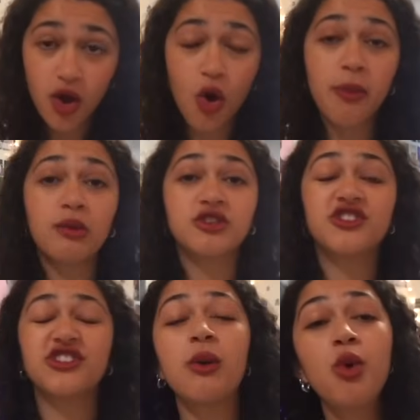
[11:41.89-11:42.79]
I hope it was
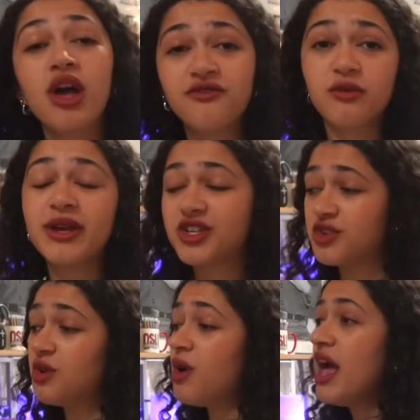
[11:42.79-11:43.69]
somewhat
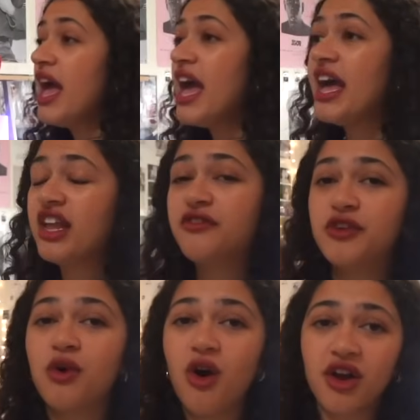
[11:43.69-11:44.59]
informational and if
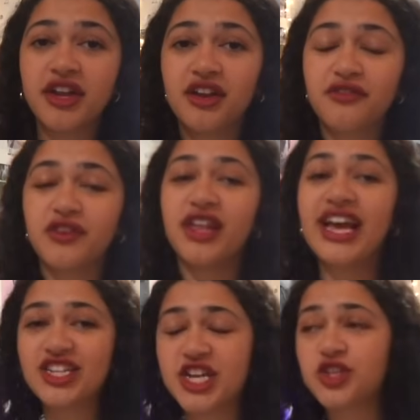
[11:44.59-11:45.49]
you are here for like
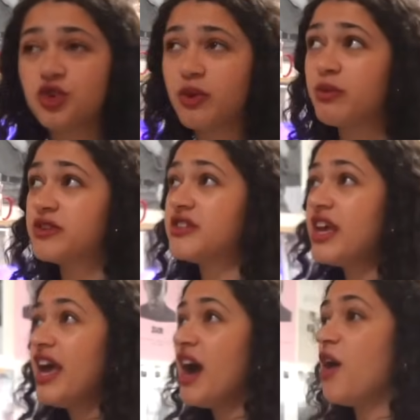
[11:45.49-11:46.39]
educational purposes,
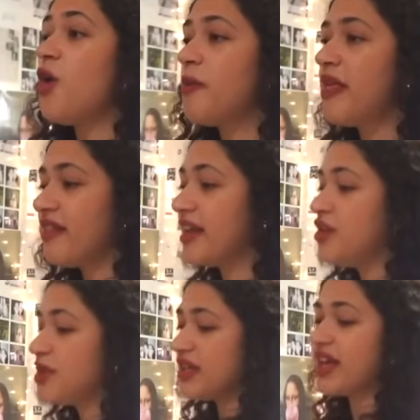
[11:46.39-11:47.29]
I hope that like
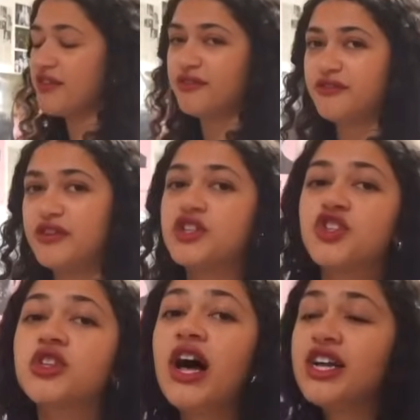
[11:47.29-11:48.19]
you can like
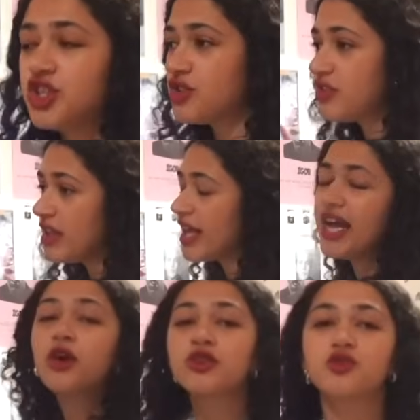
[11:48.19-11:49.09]
visualize your like I
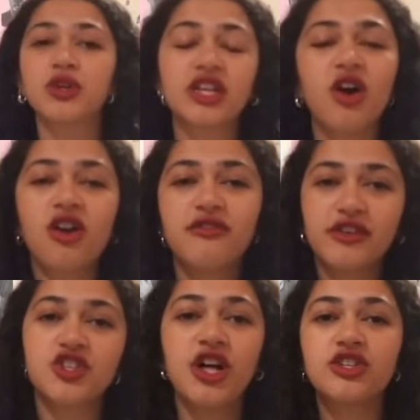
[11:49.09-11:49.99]
know it's really hard to
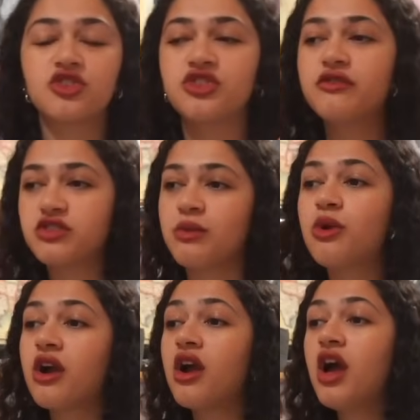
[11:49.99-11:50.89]
visualize yourself
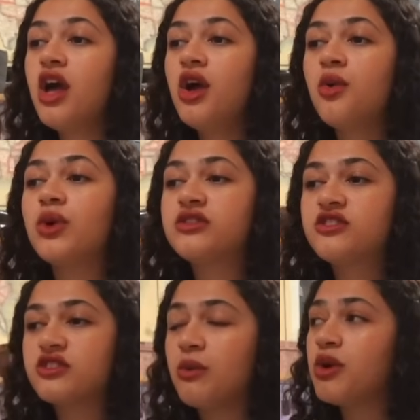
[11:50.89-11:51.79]
somewhere when
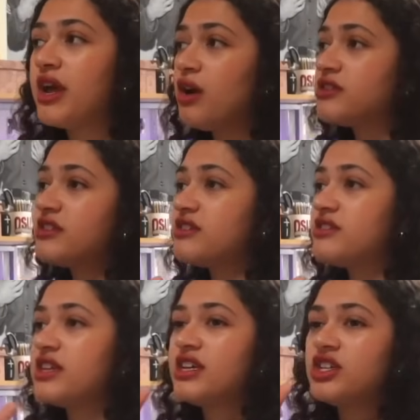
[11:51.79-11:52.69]
someone else
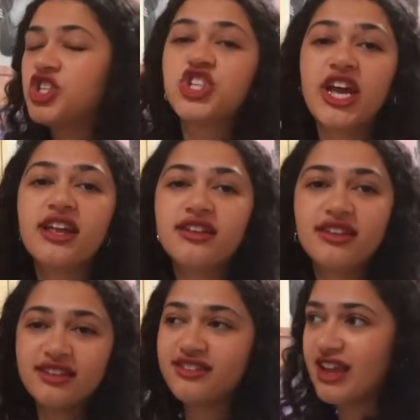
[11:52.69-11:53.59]
is shit
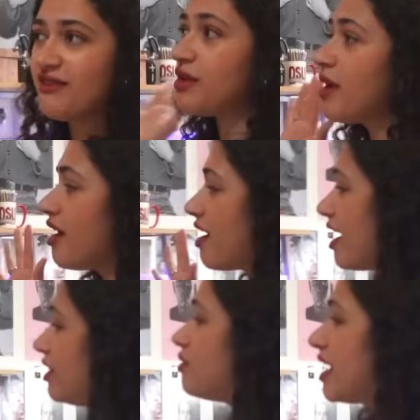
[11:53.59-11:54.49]
is everywhere
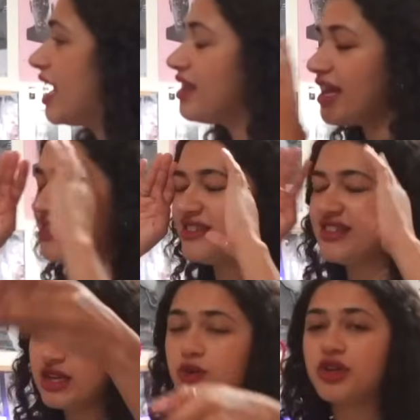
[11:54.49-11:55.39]
and you can't like
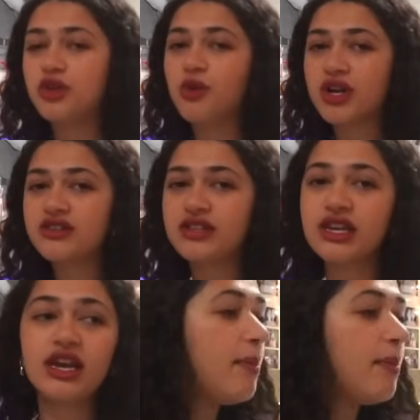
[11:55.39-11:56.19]
see what you want to see.